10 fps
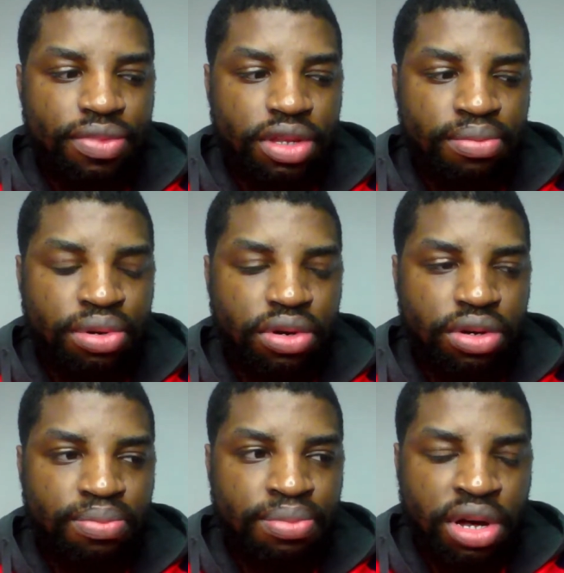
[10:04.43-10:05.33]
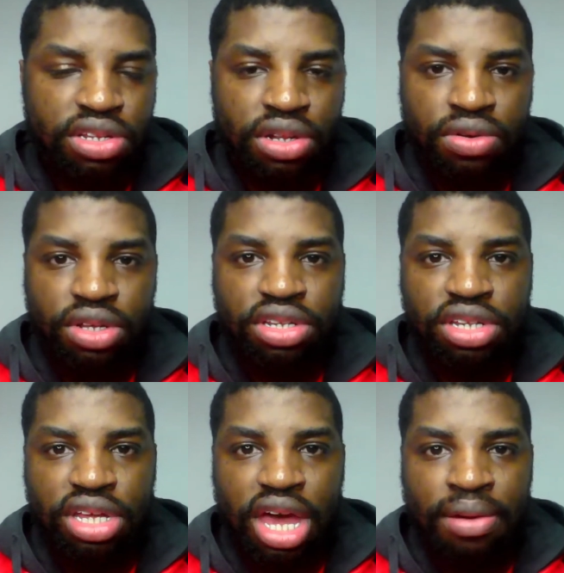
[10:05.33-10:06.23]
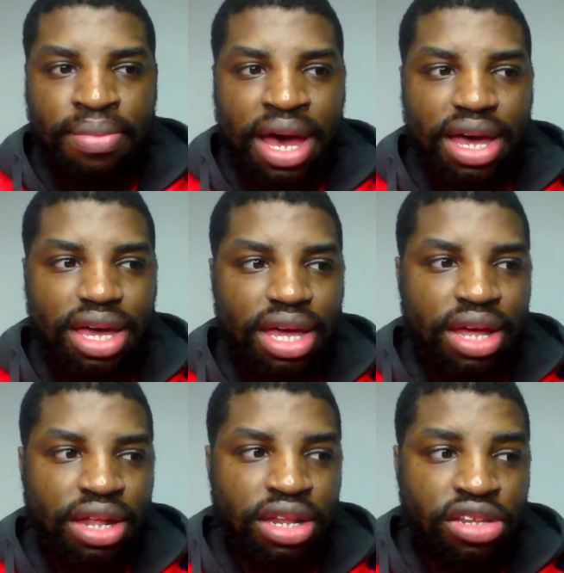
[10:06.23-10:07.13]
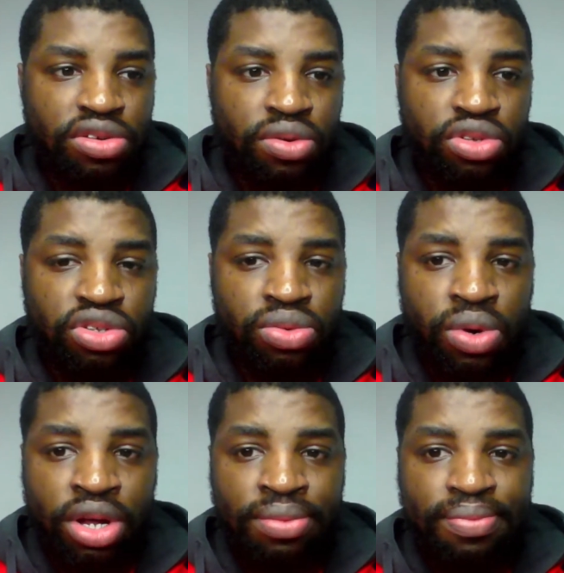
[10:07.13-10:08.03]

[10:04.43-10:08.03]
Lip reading: But Barcelona came back and they scored 2-1.